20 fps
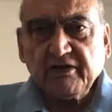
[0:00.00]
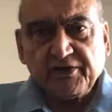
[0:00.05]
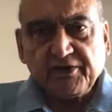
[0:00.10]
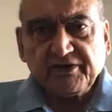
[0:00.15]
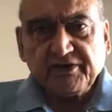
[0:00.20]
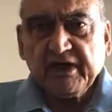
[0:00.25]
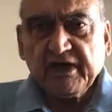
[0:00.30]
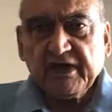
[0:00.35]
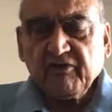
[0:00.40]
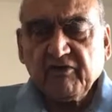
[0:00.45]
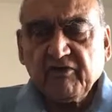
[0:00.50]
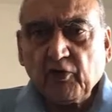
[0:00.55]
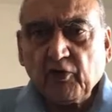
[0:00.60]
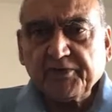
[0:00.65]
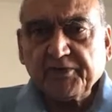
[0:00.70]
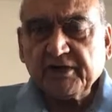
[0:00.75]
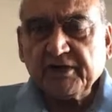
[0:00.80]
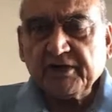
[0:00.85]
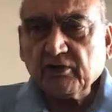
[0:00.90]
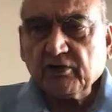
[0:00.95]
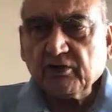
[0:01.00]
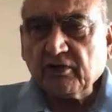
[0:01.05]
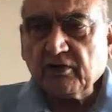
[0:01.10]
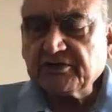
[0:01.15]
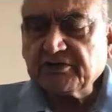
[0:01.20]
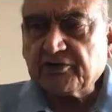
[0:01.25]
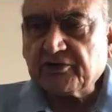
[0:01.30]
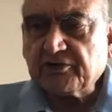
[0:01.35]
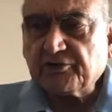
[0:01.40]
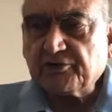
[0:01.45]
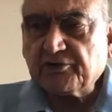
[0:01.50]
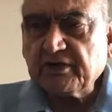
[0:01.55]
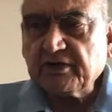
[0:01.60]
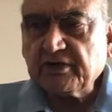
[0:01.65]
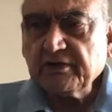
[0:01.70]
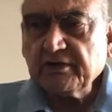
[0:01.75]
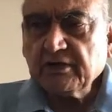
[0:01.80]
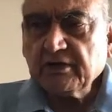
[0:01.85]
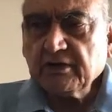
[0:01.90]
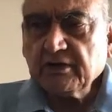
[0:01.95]
in India, we have adopted a
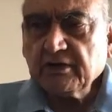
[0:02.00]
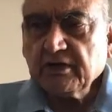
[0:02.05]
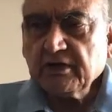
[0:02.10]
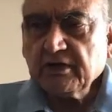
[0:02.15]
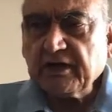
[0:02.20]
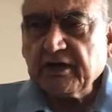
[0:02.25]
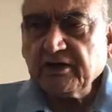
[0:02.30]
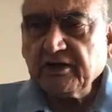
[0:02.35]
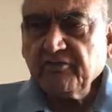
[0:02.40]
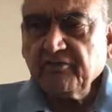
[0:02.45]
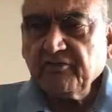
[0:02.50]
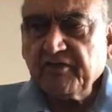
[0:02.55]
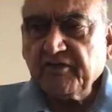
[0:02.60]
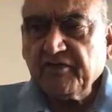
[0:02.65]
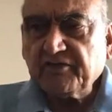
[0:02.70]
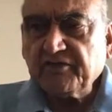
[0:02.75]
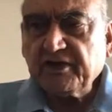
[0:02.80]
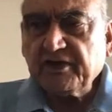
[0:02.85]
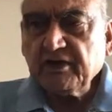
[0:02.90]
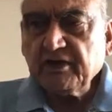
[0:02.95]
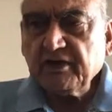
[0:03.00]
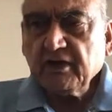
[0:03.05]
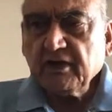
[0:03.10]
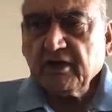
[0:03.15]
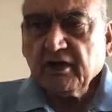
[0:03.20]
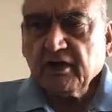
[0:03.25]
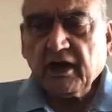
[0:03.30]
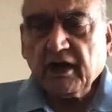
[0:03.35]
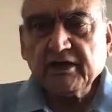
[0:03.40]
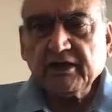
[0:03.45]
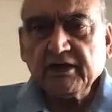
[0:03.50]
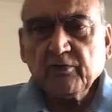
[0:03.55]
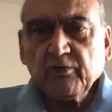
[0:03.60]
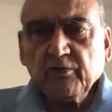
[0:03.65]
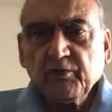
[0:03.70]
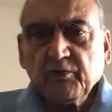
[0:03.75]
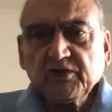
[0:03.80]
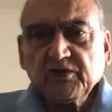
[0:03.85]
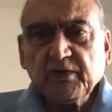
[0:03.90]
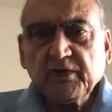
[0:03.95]
constitution in 1950
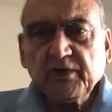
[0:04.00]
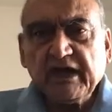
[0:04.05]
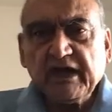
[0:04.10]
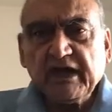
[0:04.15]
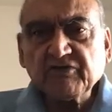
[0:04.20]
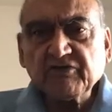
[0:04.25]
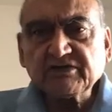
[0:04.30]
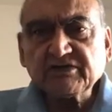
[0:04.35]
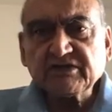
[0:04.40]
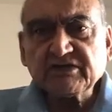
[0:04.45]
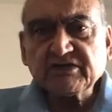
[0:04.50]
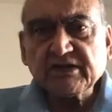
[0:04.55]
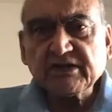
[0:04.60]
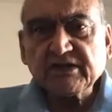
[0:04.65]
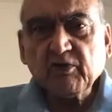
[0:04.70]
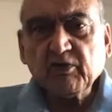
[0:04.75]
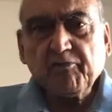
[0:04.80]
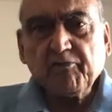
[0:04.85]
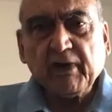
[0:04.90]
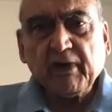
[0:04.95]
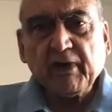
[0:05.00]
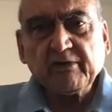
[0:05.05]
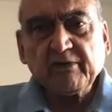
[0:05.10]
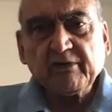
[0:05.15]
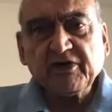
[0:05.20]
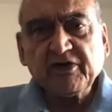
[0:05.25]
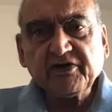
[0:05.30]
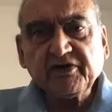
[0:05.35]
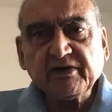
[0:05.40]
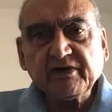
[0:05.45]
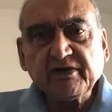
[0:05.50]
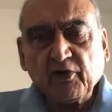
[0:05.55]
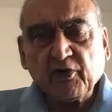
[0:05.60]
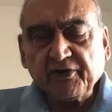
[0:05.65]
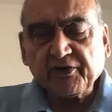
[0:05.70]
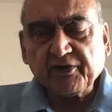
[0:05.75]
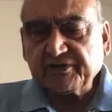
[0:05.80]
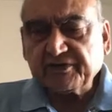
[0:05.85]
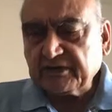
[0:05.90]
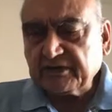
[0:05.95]
under which we have the system of parliamentary
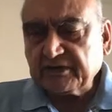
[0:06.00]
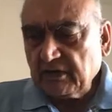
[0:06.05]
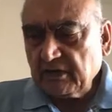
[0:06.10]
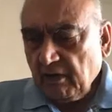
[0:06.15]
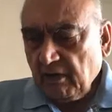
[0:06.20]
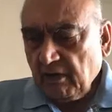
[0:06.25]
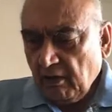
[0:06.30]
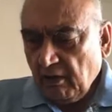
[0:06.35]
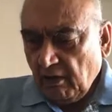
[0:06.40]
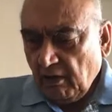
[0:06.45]
democracy.